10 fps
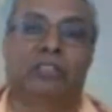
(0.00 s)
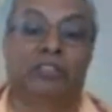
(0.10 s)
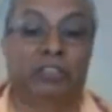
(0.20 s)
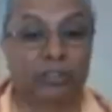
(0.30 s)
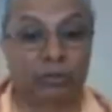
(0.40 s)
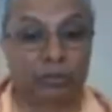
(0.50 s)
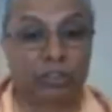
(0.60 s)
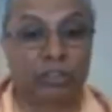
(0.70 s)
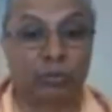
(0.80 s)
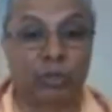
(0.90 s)
This,
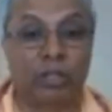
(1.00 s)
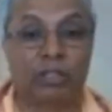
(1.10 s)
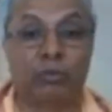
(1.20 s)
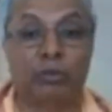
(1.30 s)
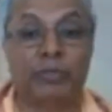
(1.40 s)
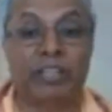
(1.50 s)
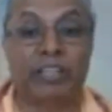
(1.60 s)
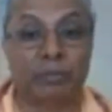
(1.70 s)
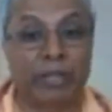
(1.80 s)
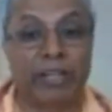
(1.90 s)
this word will be
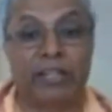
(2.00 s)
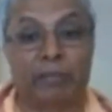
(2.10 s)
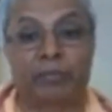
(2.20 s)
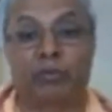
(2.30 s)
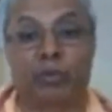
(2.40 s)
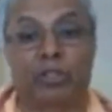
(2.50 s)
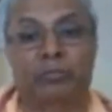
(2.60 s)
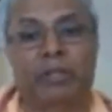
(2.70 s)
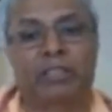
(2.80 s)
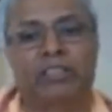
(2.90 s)
explained afterwards,
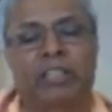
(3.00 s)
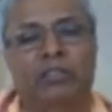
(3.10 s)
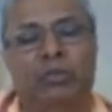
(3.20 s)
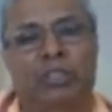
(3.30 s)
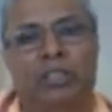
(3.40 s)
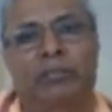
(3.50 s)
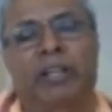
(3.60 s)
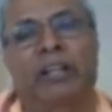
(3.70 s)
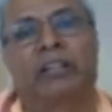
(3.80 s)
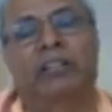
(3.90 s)
but just to give
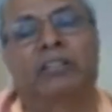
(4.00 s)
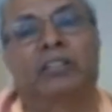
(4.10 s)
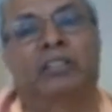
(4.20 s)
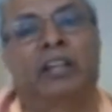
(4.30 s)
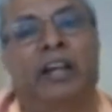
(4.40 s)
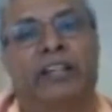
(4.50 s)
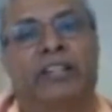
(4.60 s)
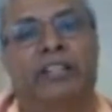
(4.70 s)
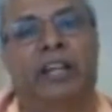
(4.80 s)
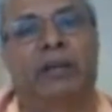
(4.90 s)
an
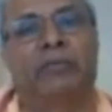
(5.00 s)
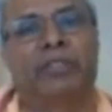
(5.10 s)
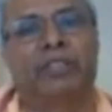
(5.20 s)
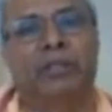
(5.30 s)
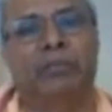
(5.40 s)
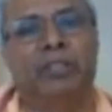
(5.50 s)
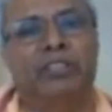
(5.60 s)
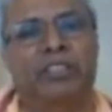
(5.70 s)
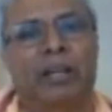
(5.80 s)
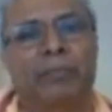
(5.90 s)
idea, vritti
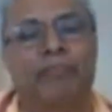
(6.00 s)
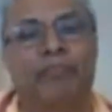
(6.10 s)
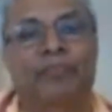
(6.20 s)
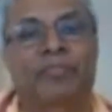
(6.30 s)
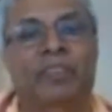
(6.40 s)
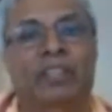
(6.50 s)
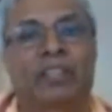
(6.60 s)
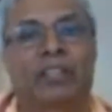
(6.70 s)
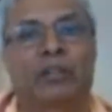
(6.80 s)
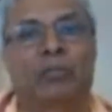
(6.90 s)
means some
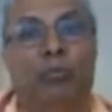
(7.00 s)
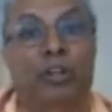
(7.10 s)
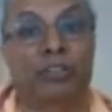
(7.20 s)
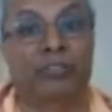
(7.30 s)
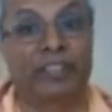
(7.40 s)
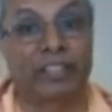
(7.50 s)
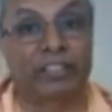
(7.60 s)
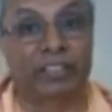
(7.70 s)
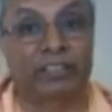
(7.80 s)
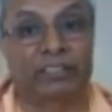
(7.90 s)

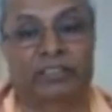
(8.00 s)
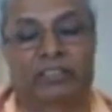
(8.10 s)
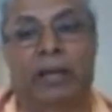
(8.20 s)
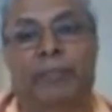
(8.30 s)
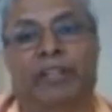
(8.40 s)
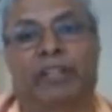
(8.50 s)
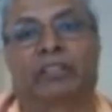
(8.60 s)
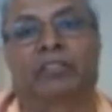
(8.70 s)
modifications happening.